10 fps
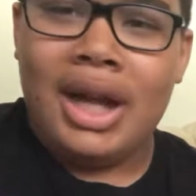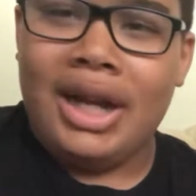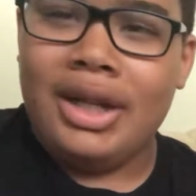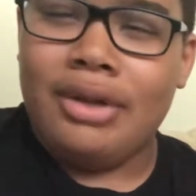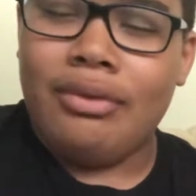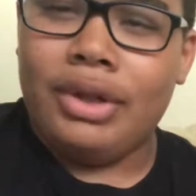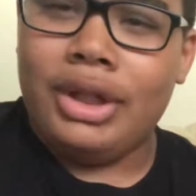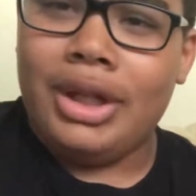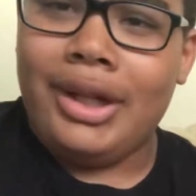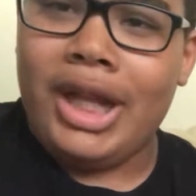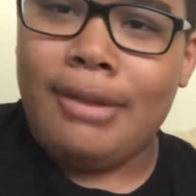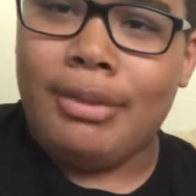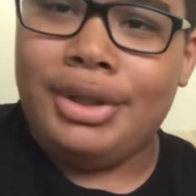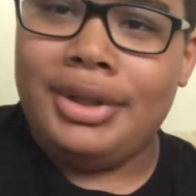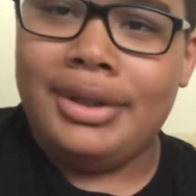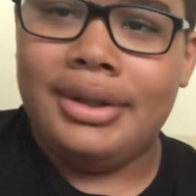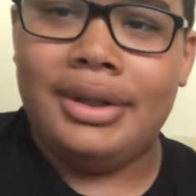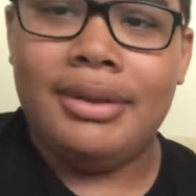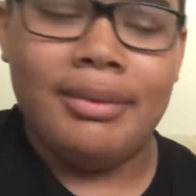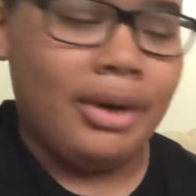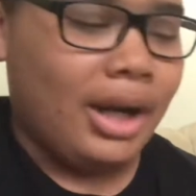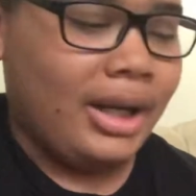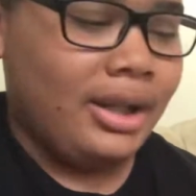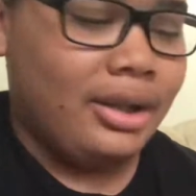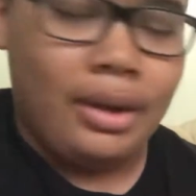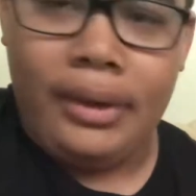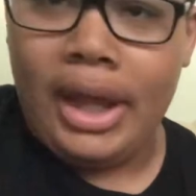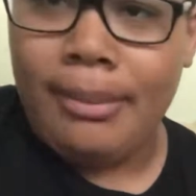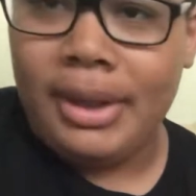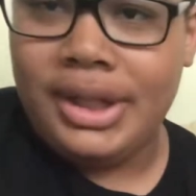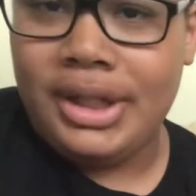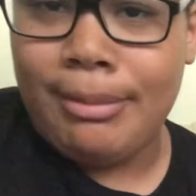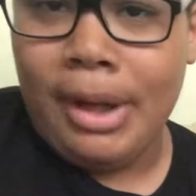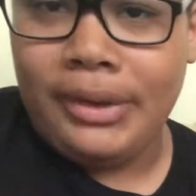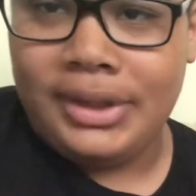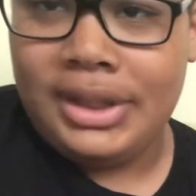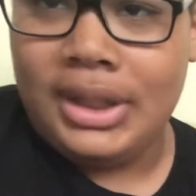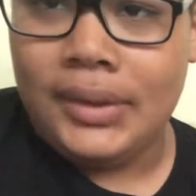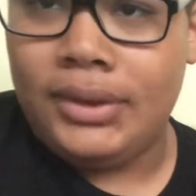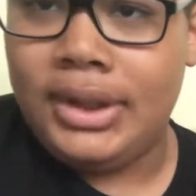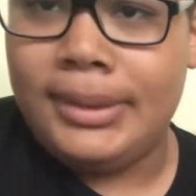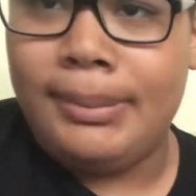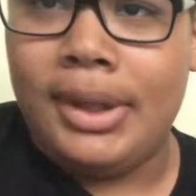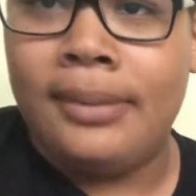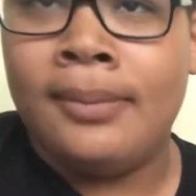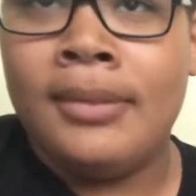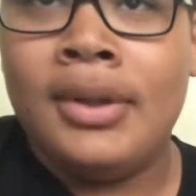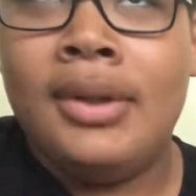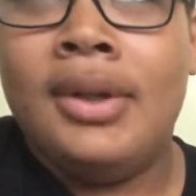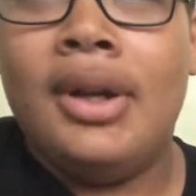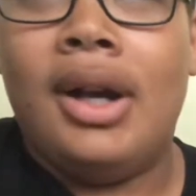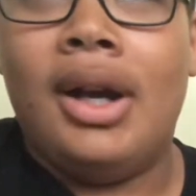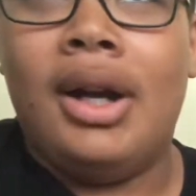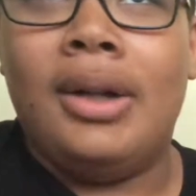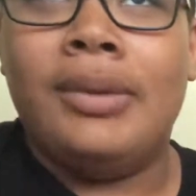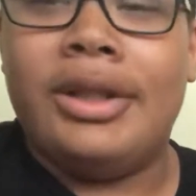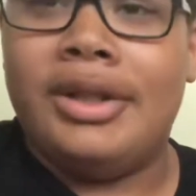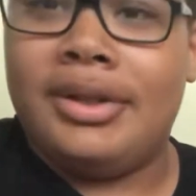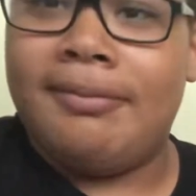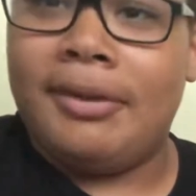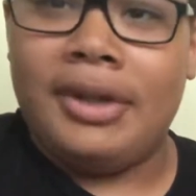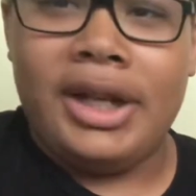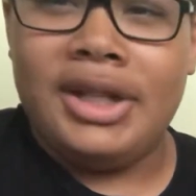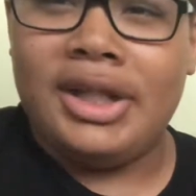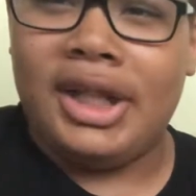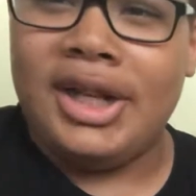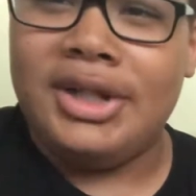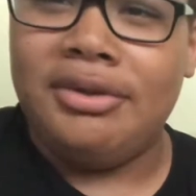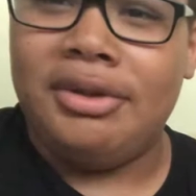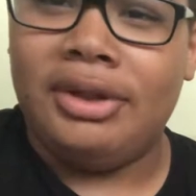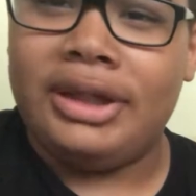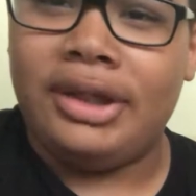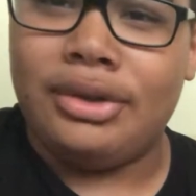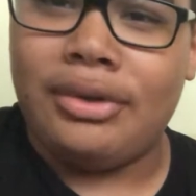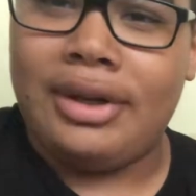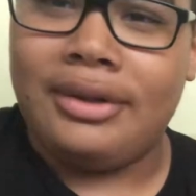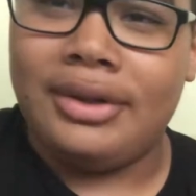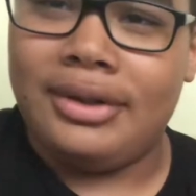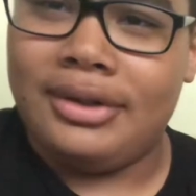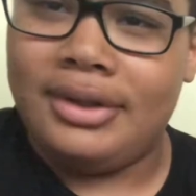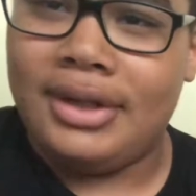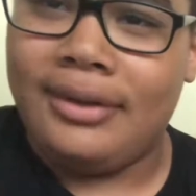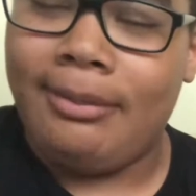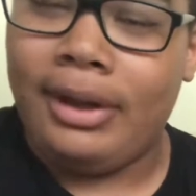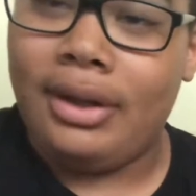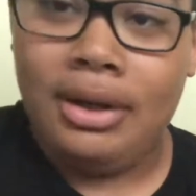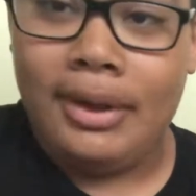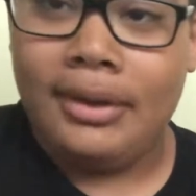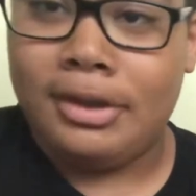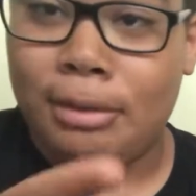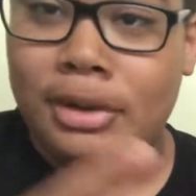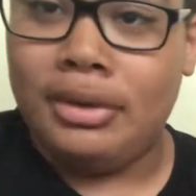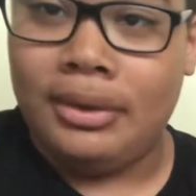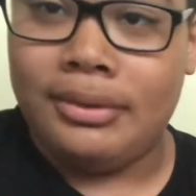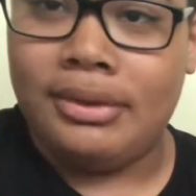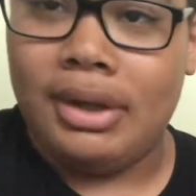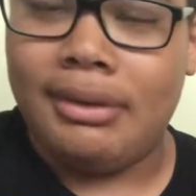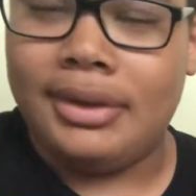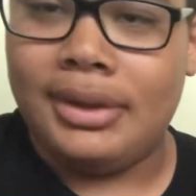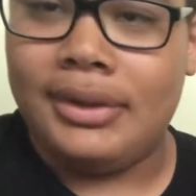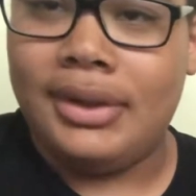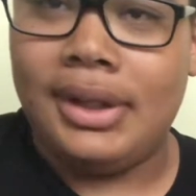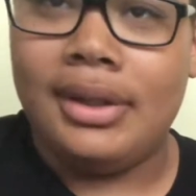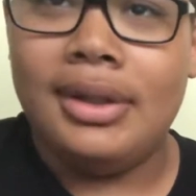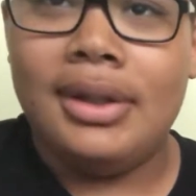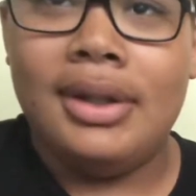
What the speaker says: I didn't really know that much. Well, I didn't know that much about the series, but I just occasionally looked at the trailers and stuff, and like, oh, that looks pretty cool. So I went to go see it.